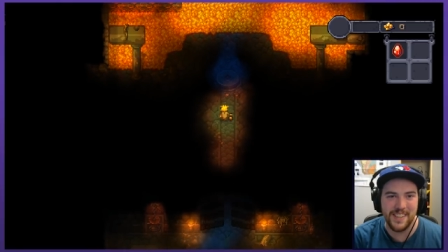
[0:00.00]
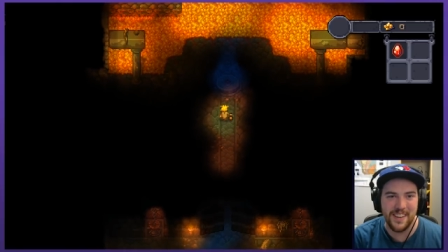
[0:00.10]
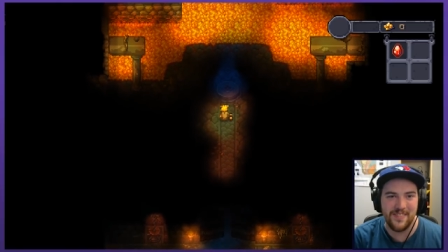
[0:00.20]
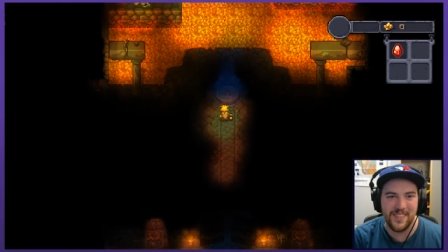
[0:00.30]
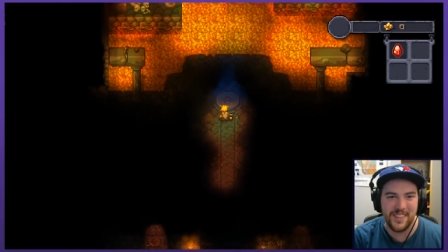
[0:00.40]

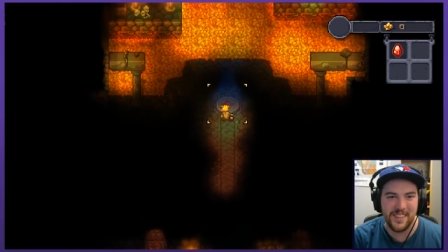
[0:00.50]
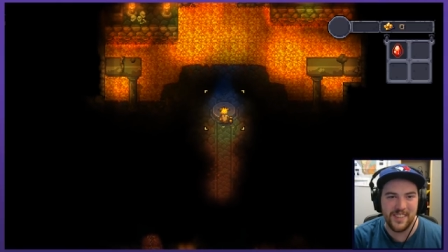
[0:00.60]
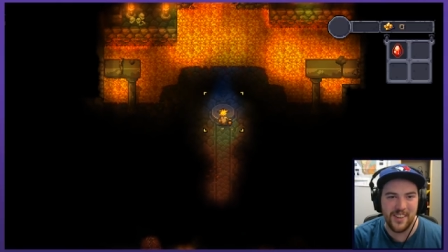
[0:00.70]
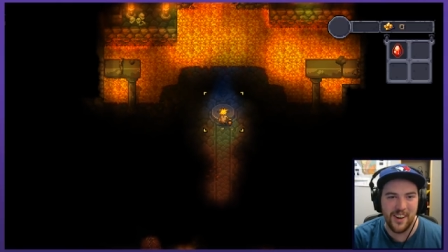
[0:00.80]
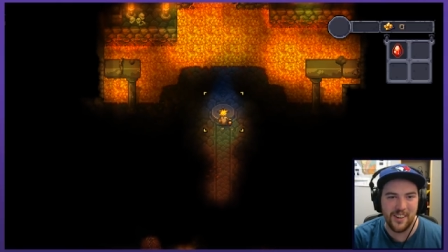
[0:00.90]
I'm
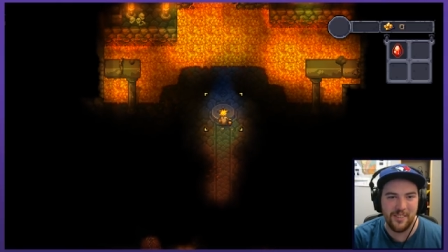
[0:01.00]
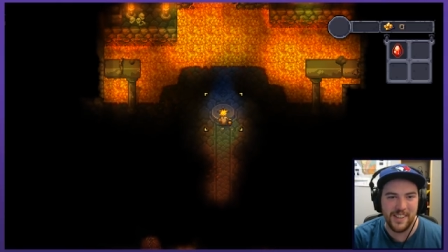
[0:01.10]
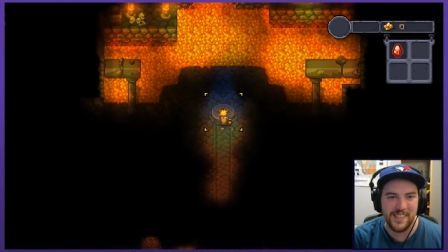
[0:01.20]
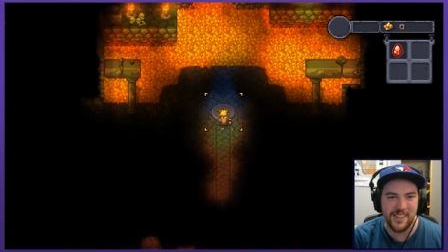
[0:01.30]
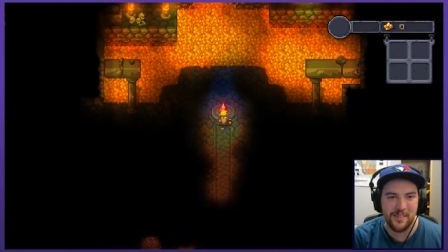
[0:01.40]
not
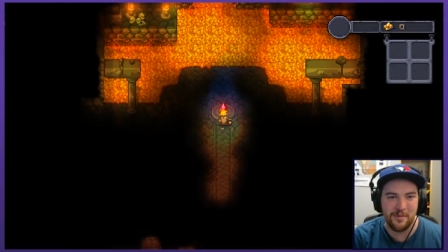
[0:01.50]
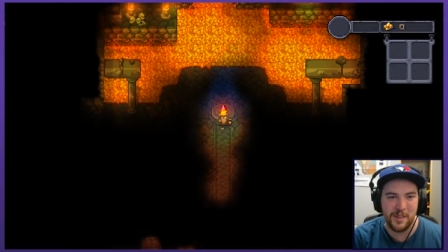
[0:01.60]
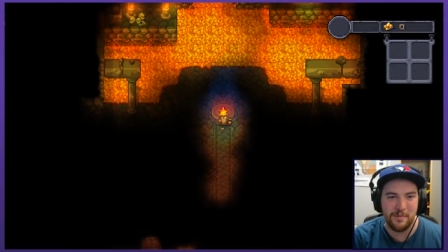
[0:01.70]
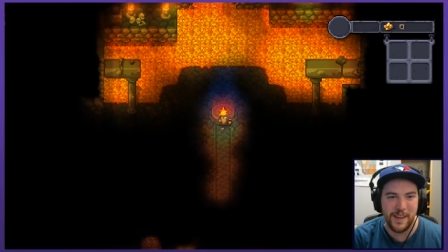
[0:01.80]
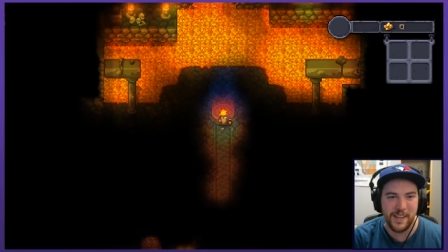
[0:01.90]
quite certain what
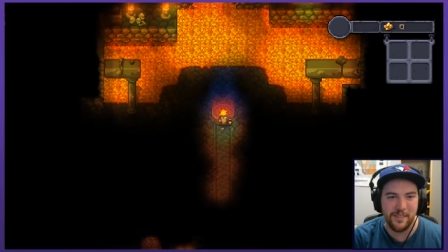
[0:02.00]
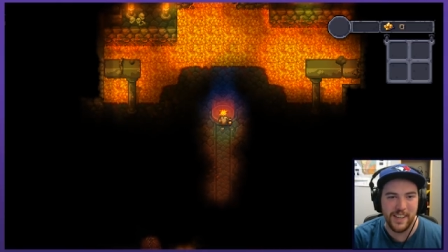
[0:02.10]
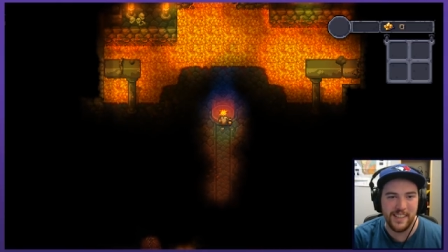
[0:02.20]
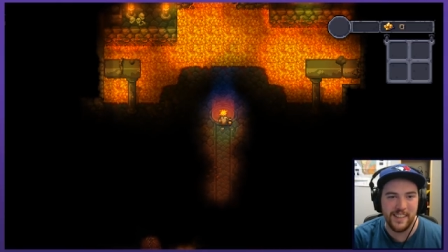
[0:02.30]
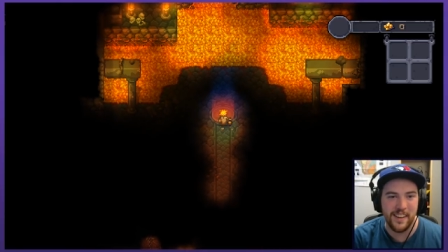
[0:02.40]
to make of
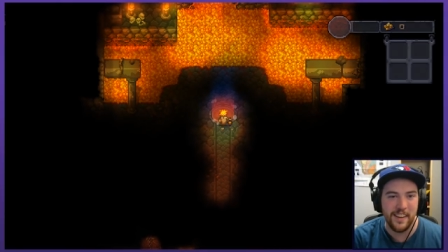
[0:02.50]
it.